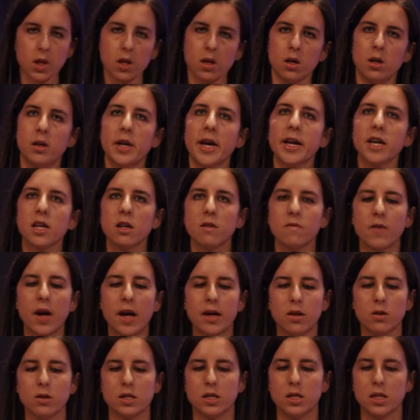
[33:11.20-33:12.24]
Negative
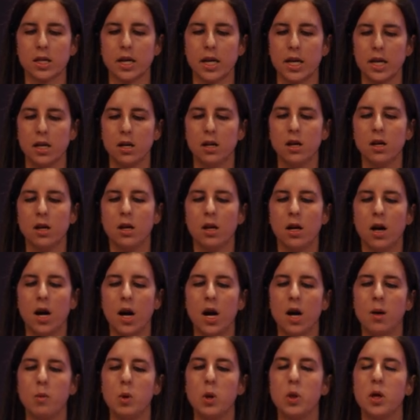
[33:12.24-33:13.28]
values indicate
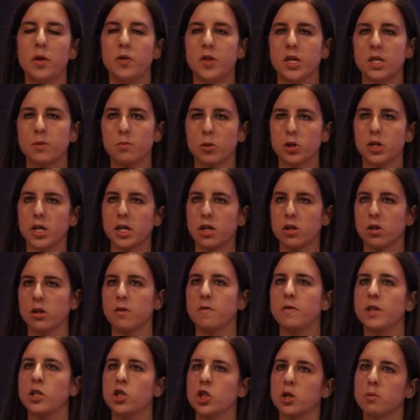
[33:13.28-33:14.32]
that this particular
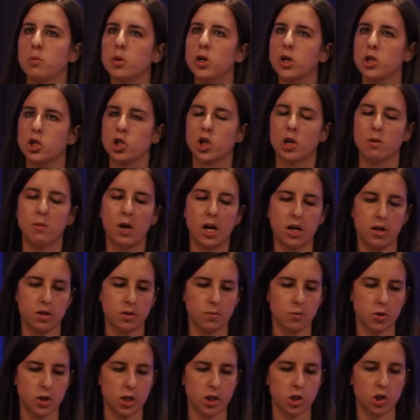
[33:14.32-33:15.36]
feature pushed our model's
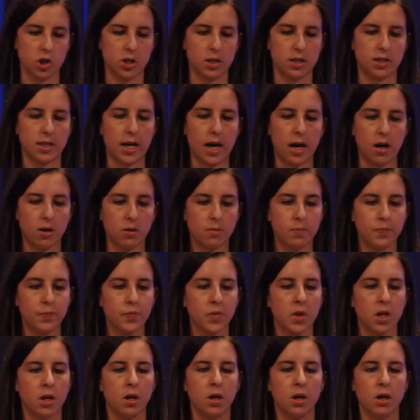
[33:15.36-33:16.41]
predictions down.
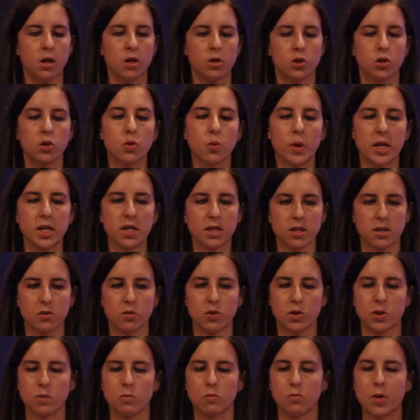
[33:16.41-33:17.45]
So the way this
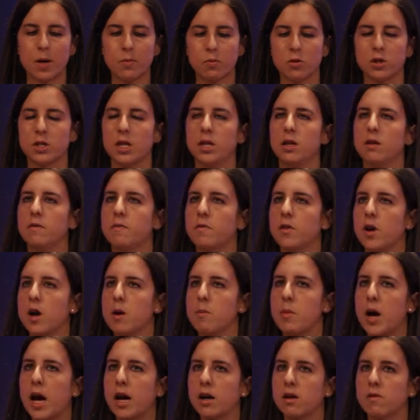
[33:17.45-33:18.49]
is represented for our
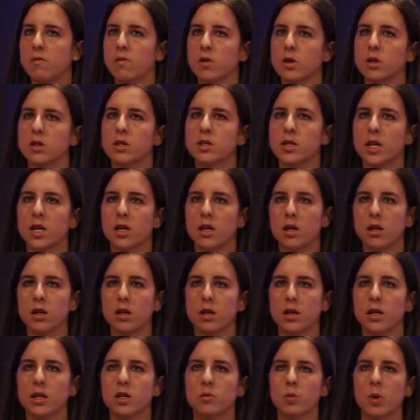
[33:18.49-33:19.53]
bag of words data
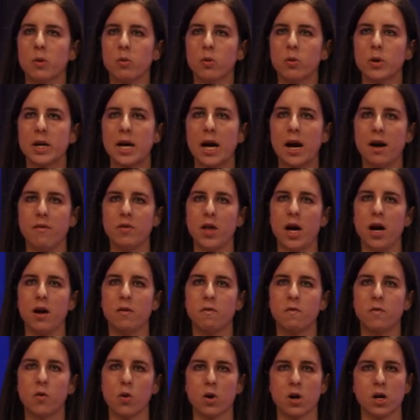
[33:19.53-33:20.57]
is, remember, we have
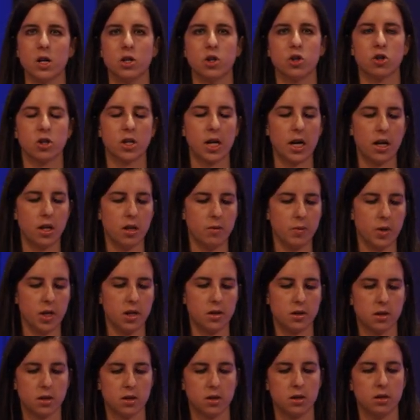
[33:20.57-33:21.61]
that 400
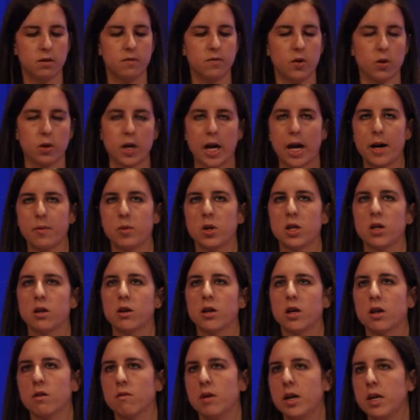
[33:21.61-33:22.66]
element
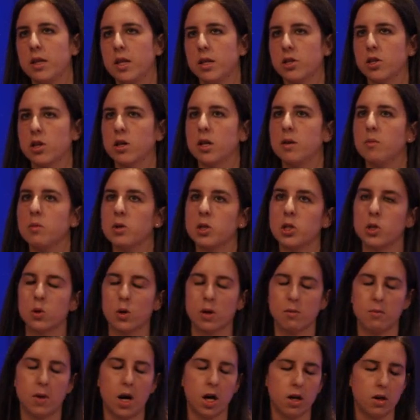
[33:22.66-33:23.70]
vocabulary array. That's our input to
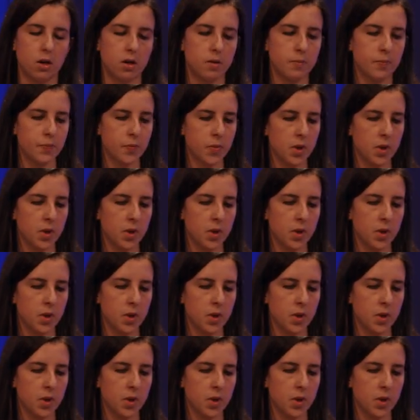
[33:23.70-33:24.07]
our model.